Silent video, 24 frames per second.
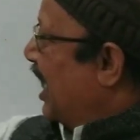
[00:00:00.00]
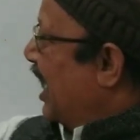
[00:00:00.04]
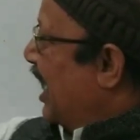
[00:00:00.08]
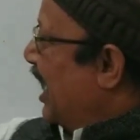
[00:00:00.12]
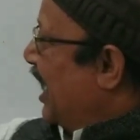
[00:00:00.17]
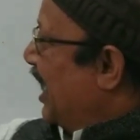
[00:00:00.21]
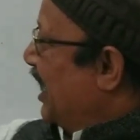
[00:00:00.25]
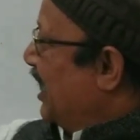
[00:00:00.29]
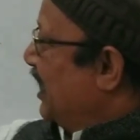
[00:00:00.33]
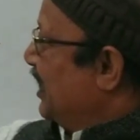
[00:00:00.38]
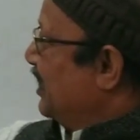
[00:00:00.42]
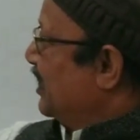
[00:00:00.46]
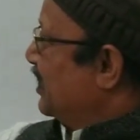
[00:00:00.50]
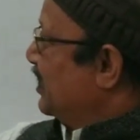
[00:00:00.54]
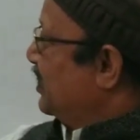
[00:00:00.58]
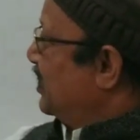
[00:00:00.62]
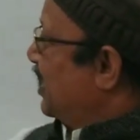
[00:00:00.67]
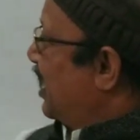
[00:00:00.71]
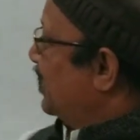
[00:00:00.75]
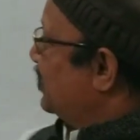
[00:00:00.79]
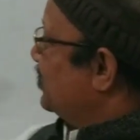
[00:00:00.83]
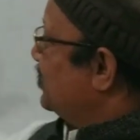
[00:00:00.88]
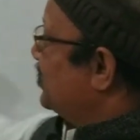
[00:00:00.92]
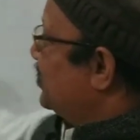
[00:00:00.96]

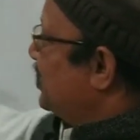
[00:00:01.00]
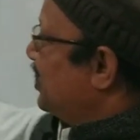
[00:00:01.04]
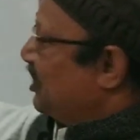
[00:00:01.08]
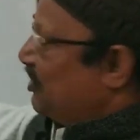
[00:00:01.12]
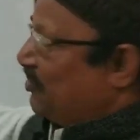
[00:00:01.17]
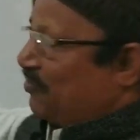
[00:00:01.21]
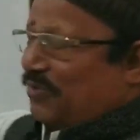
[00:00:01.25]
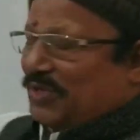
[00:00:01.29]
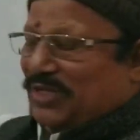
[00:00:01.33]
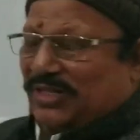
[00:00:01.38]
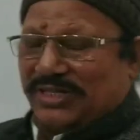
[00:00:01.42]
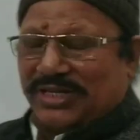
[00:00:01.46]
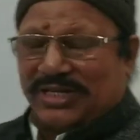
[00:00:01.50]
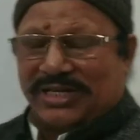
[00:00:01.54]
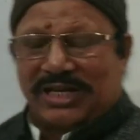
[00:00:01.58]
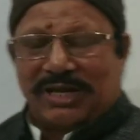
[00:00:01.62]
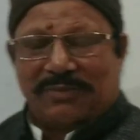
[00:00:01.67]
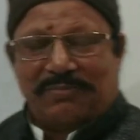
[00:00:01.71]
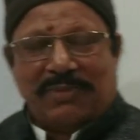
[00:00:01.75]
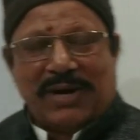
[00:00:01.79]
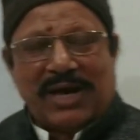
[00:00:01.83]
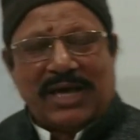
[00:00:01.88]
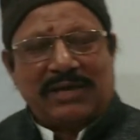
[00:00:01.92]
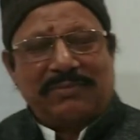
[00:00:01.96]
And danced with
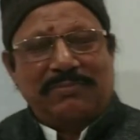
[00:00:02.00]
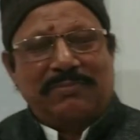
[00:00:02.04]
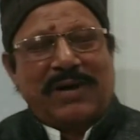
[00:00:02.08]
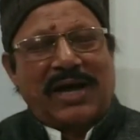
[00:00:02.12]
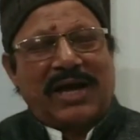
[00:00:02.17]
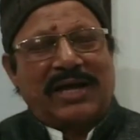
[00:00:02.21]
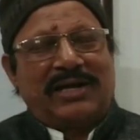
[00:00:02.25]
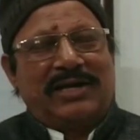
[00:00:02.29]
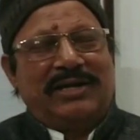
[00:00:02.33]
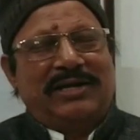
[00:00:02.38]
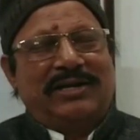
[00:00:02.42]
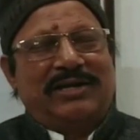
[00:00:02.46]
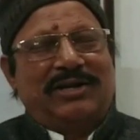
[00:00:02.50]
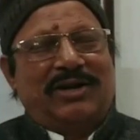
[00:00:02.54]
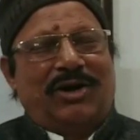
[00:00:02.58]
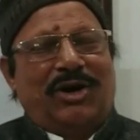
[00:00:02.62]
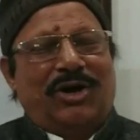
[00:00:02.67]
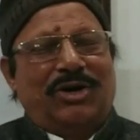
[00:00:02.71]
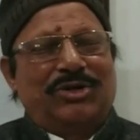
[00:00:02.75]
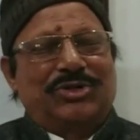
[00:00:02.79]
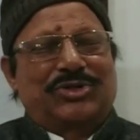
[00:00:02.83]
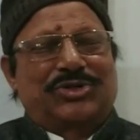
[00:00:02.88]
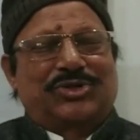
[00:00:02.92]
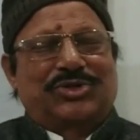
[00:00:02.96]
the my
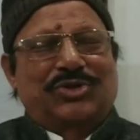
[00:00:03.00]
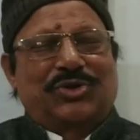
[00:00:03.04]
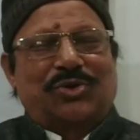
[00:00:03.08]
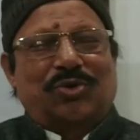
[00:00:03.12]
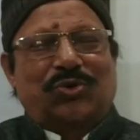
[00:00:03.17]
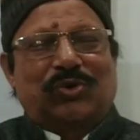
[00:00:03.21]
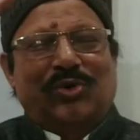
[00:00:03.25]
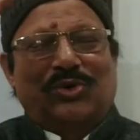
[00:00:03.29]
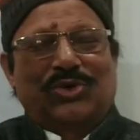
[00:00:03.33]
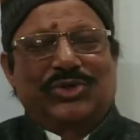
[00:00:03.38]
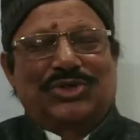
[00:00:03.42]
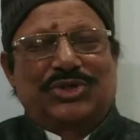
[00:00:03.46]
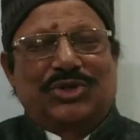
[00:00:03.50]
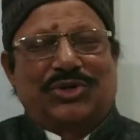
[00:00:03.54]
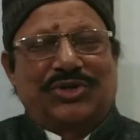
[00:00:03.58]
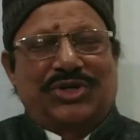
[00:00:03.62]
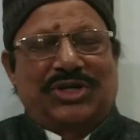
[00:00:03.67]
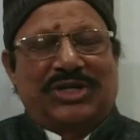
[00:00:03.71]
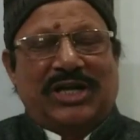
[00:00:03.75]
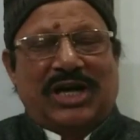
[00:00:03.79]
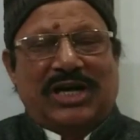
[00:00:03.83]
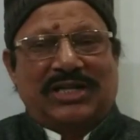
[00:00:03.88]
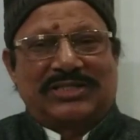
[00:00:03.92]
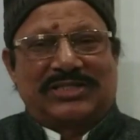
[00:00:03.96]
mind also goes
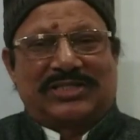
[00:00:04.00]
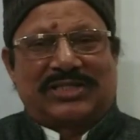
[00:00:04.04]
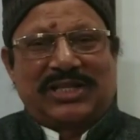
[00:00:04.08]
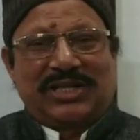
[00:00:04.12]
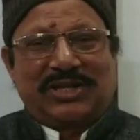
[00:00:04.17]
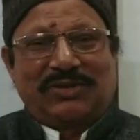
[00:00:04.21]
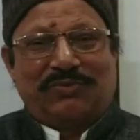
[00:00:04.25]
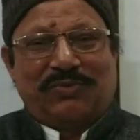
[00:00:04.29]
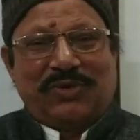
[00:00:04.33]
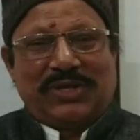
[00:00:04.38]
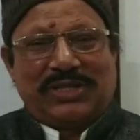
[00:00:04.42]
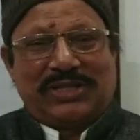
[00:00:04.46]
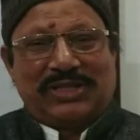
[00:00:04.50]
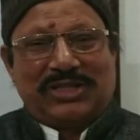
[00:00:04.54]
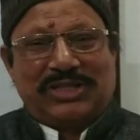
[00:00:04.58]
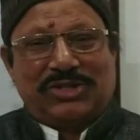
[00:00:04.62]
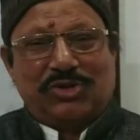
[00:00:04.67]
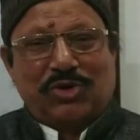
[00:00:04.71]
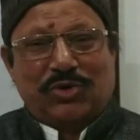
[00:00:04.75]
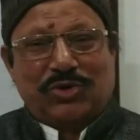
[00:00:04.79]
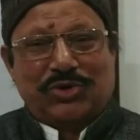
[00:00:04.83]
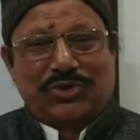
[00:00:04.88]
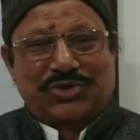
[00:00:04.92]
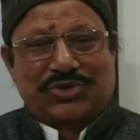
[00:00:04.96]
on dancing
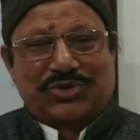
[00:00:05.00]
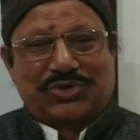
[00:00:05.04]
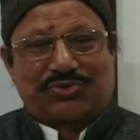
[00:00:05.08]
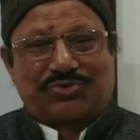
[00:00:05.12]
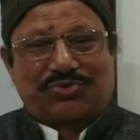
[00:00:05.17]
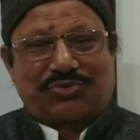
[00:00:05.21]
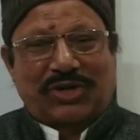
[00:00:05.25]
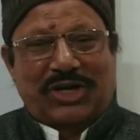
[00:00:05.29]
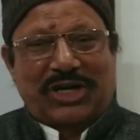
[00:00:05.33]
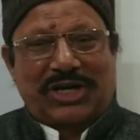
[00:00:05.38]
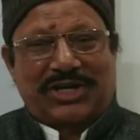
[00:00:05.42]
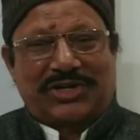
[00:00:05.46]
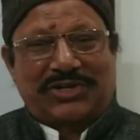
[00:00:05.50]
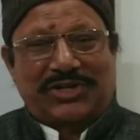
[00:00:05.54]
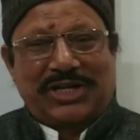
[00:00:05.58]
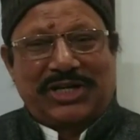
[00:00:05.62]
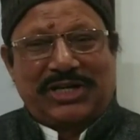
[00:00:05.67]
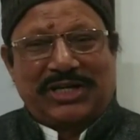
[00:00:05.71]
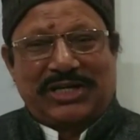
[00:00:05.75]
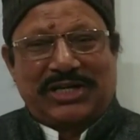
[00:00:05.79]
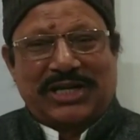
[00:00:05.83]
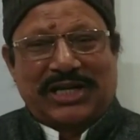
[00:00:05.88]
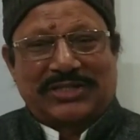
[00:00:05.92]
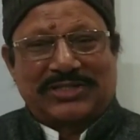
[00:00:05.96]
with those
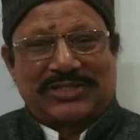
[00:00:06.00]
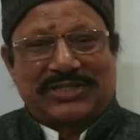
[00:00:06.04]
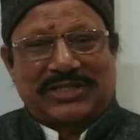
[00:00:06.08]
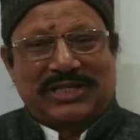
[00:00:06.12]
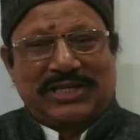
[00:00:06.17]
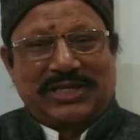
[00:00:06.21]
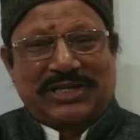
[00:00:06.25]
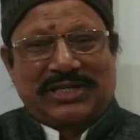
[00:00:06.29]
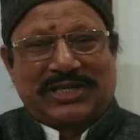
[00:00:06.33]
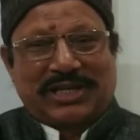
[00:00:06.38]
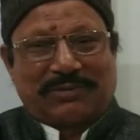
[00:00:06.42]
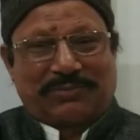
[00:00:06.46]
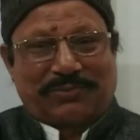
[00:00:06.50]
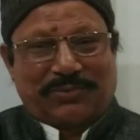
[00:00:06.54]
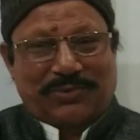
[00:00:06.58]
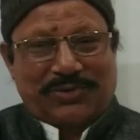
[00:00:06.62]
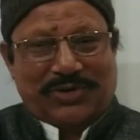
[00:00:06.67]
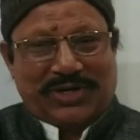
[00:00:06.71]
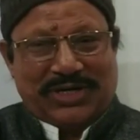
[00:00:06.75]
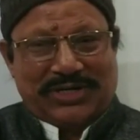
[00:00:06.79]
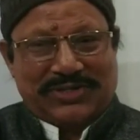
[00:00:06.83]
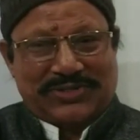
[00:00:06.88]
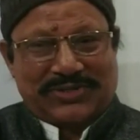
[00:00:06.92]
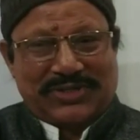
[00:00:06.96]
fluttering, dancing
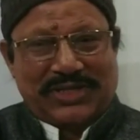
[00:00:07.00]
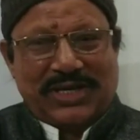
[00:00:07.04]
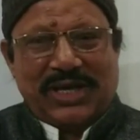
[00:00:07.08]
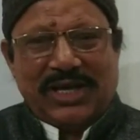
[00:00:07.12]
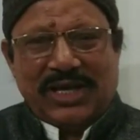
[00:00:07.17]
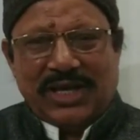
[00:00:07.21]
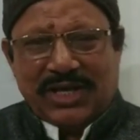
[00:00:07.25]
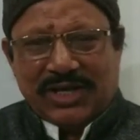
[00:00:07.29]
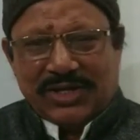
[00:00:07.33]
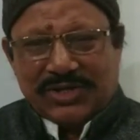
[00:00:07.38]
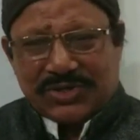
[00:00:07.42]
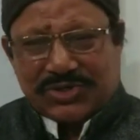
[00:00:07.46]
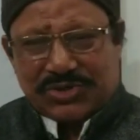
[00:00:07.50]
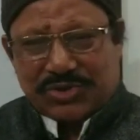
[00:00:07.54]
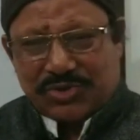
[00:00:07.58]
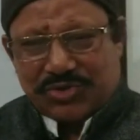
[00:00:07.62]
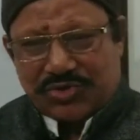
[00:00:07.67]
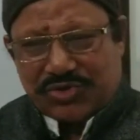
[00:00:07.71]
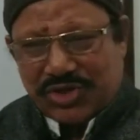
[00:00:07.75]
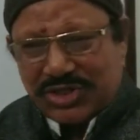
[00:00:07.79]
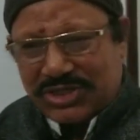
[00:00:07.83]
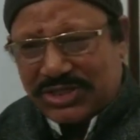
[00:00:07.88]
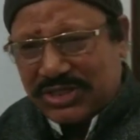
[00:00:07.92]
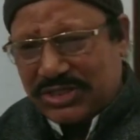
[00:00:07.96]
daffodils.
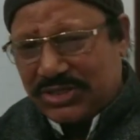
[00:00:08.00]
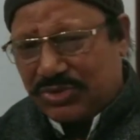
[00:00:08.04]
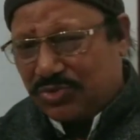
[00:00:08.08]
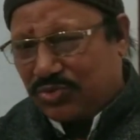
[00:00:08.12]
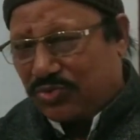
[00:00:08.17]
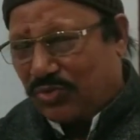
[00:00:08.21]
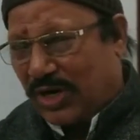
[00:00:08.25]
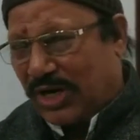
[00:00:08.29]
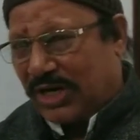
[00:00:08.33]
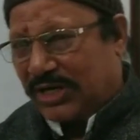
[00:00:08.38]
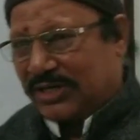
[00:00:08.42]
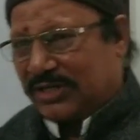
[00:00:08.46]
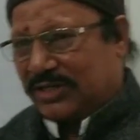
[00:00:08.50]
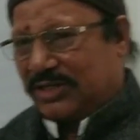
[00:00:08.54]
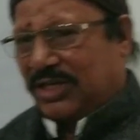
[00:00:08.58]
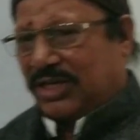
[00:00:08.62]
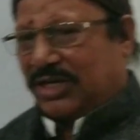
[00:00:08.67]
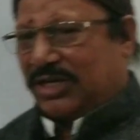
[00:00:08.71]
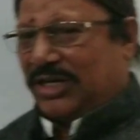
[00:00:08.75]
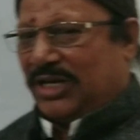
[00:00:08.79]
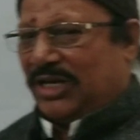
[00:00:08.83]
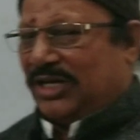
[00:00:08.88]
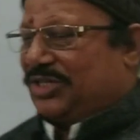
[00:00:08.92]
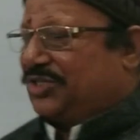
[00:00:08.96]
So this is what
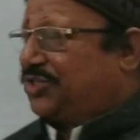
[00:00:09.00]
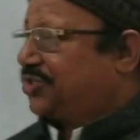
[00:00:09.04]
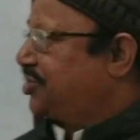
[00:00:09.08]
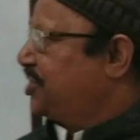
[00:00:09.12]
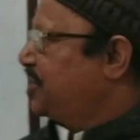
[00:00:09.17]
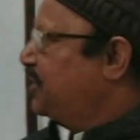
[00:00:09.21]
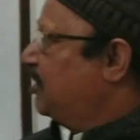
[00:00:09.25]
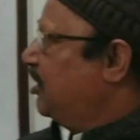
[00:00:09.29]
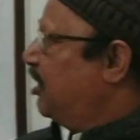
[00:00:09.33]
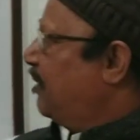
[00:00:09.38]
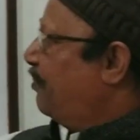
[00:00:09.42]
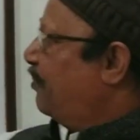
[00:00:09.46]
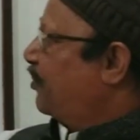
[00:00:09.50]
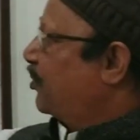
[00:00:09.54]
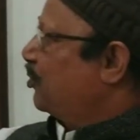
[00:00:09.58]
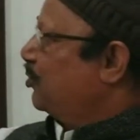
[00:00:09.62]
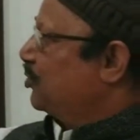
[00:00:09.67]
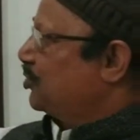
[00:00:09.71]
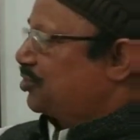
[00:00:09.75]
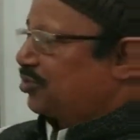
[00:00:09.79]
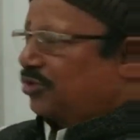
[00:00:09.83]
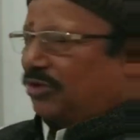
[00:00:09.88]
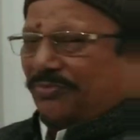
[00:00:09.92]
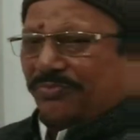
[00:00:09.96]
the realistic
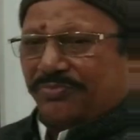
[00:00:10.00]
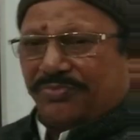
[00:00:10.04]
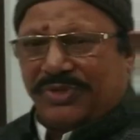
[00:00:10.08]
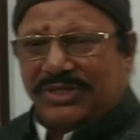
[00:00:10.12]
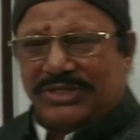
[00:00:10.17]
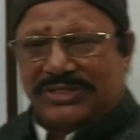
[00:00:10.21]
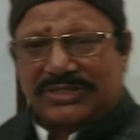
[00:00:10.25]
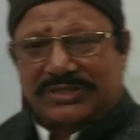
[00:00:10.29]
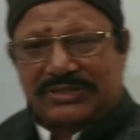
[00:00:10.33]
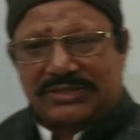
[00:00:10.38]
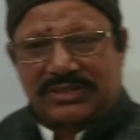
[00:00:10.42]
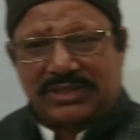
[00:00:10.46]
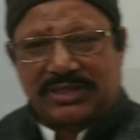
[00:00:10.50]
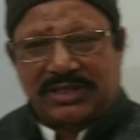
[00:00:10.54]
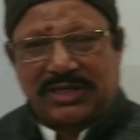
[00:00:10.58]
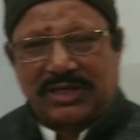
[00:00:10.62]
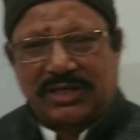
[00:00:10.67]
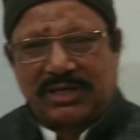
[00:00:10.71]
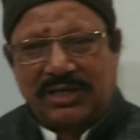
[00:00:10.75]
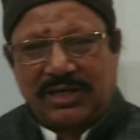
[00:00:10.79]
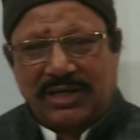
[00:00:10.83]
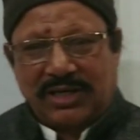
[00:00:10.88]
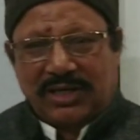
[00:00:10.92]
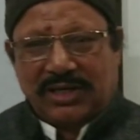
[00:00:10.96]
approach of this
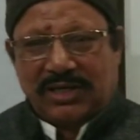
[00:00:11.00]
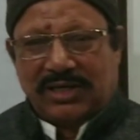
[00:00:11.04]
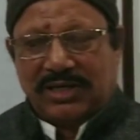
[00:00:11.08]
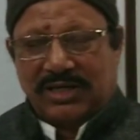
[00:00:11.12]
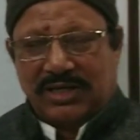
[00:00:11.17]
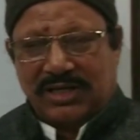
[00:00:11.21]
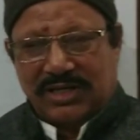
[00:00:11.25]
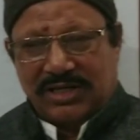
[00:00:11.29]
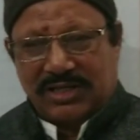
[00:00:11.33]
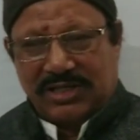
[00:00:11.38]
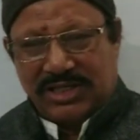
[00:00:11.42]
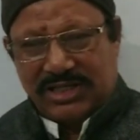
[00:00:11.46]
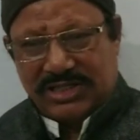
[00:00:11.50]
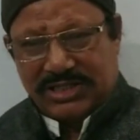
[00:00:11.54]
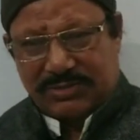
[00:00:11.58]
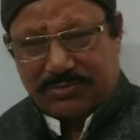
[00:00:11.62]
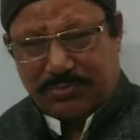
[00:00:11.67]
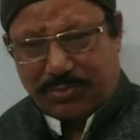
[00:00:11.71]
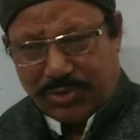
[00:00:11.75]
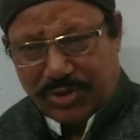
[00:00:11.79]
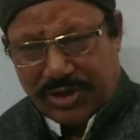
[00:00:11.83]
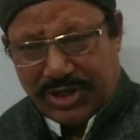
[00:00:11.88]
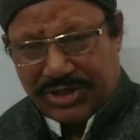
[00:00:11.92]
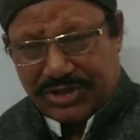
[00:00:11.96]

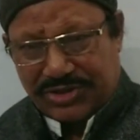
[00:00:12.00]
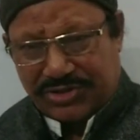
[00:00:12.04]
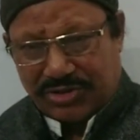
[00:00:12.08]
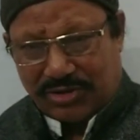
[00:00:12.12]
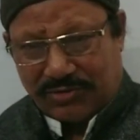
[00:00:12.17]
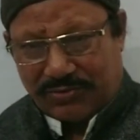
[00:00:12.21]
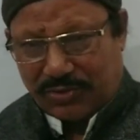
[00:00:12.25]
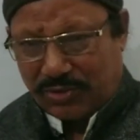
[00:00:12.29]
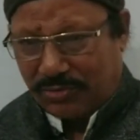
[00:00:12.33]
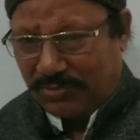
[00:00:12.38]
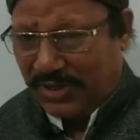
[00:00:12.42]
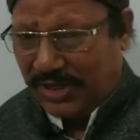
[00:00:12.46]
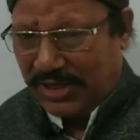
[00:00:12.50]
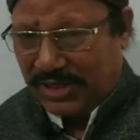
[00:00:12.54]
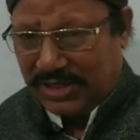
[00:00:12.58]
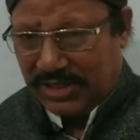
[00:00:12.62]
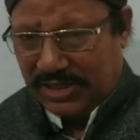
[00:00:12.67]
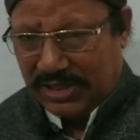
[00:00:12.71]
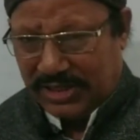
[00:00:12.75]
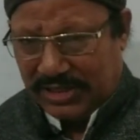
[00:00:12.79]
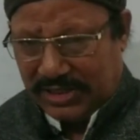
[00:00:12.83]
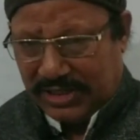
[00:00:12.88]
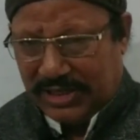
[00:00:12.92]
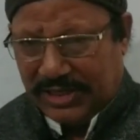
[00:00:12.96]
these poets of
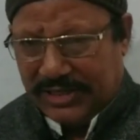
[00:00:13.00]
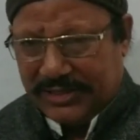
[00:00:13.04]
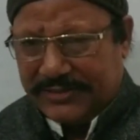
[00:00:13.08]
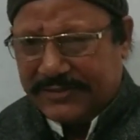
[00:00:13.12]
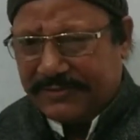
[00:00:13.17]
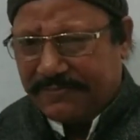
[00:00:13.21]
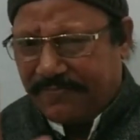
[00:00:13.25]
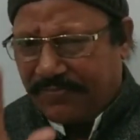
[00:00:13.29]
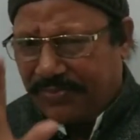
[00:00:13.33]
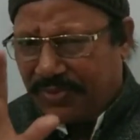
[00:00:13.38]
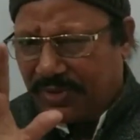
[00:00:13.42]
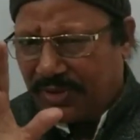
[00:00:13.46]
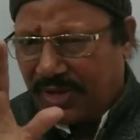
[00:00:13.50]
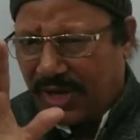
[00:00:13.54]
Romantic Age.